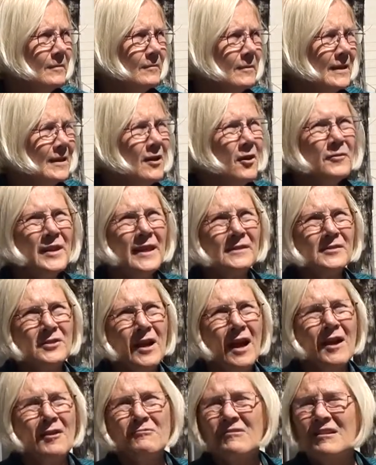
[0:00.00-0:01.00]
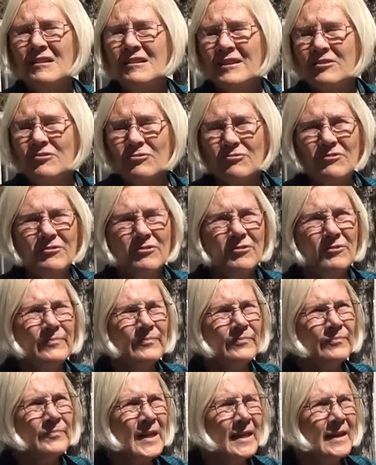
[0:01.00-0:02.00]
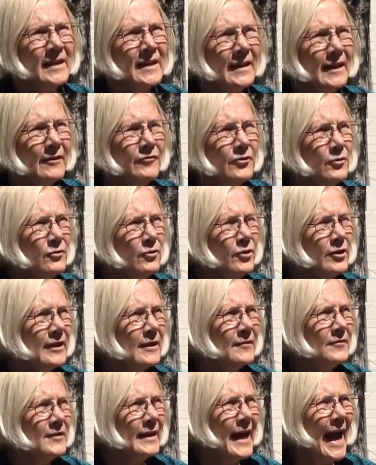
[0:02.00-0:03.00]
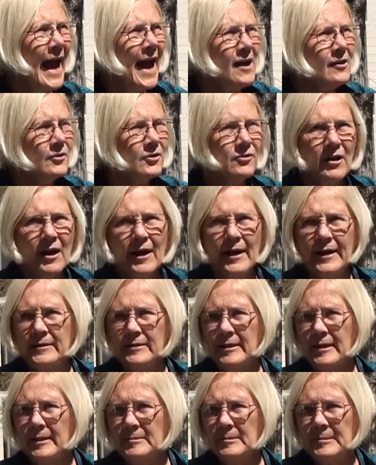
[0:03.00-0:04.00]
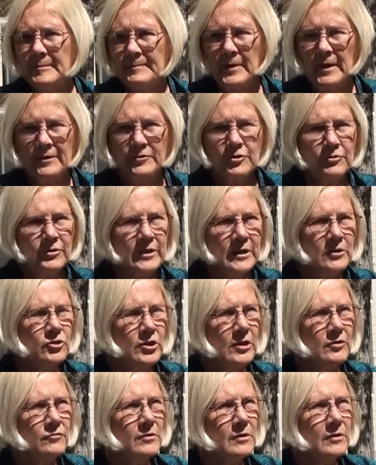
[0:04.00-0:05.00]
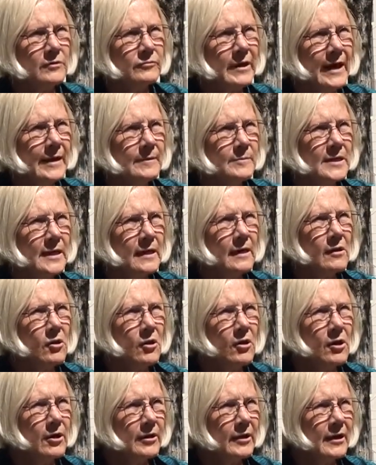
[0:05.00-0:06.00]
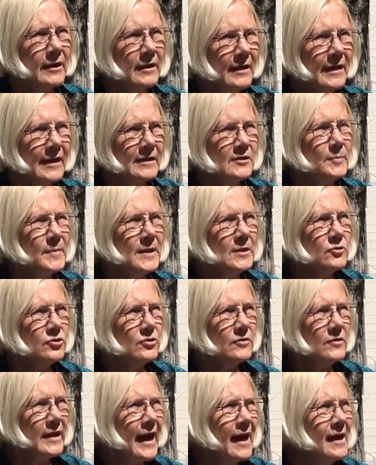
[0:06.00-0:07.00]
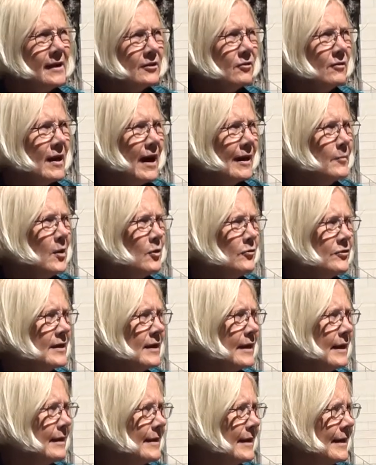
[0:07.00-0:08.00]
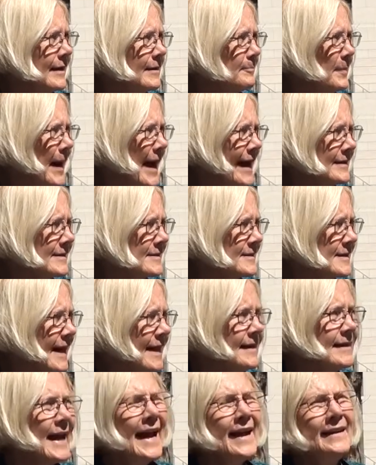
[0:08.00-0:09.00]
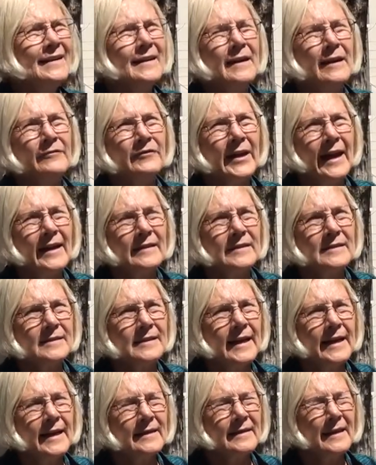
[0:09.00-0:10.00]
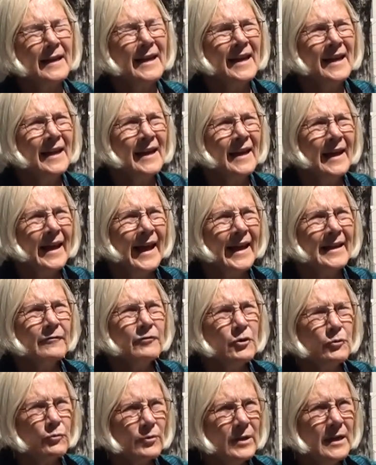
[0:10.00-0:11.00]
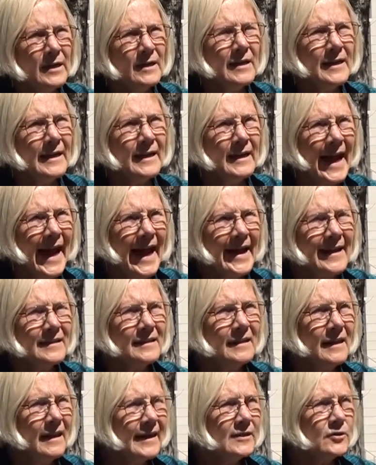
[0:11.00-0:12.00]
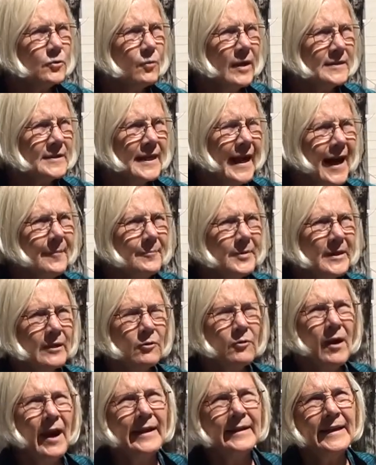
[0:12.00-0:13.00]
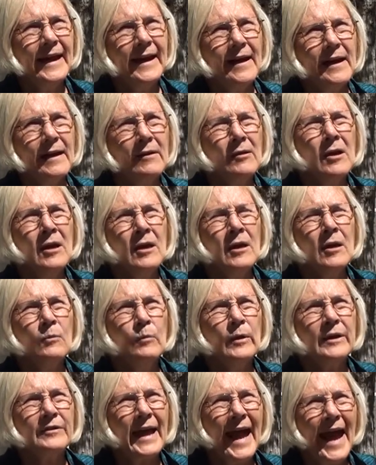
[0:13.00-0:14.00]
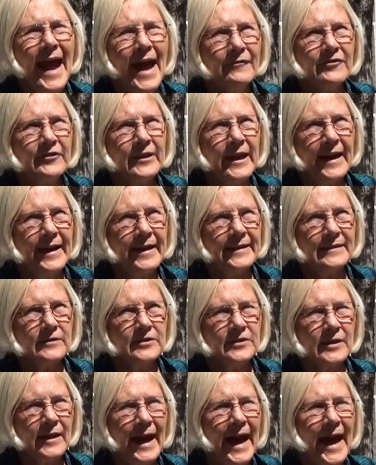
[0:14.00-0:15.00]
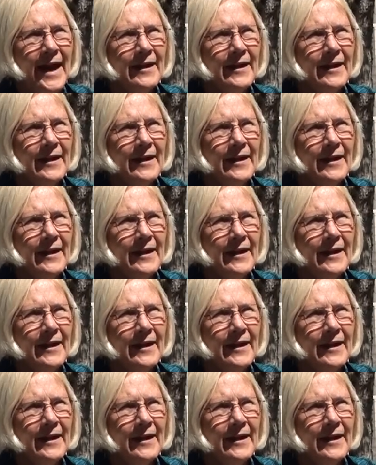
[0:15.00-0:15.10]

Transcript: we know that's not really true. If you look at the outcry that Attorney General Ramsey Clark has mentioned, the outcry both in Pakistan and in Afghanistan, and if you really analyze what's happening right now, with Afghans